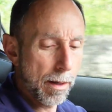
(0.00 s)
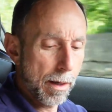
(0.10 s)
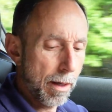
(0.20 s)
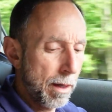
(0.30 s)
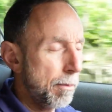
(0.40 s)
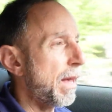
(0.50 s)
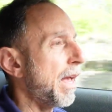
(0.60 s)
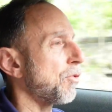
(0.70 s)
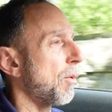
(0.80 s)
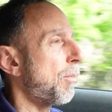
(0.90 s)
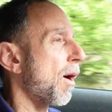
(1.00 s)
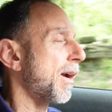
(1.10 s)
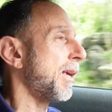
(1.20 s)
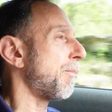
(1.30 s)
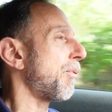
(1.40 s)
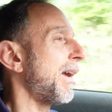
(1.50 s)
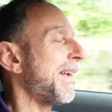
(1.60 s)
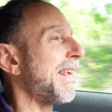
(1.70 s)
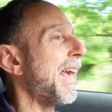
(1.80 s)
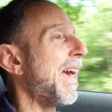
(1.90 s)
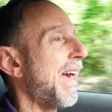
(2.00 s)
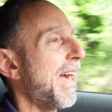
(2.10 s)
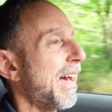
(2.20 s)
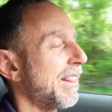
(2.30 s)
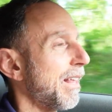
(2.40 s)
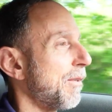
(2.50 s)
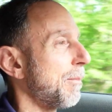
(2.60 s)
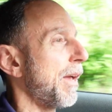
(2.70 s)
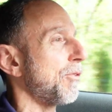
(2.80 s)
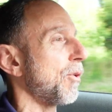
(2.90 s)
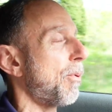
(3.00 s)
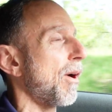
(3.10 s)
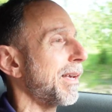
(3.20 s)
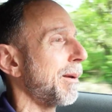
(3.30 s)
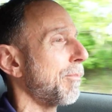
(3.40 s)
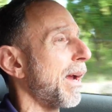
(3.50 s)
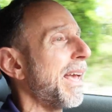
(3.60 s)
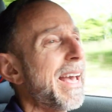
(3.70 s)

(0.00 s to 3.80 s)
Manual parking brake, yay, I love a manual parking brake.